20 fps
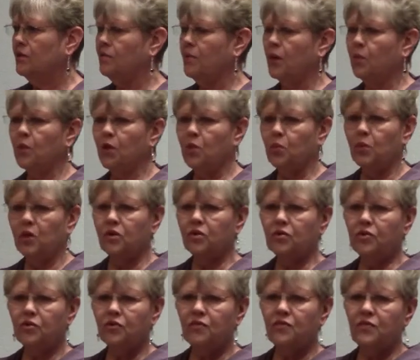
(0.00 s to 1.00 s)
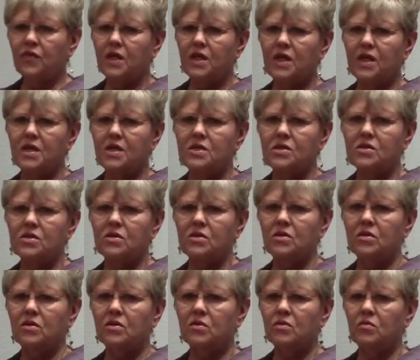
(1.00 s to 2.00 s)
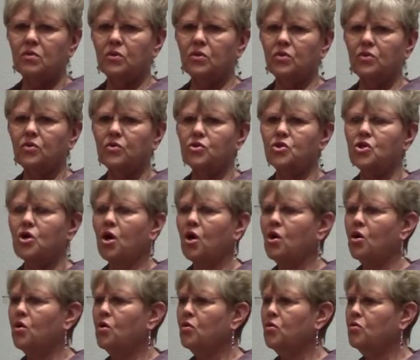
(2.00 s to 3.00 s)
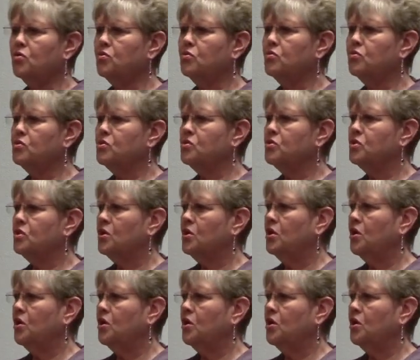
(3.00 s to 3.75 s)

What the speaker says: You might want to wiggle your feet, wiggle your toes,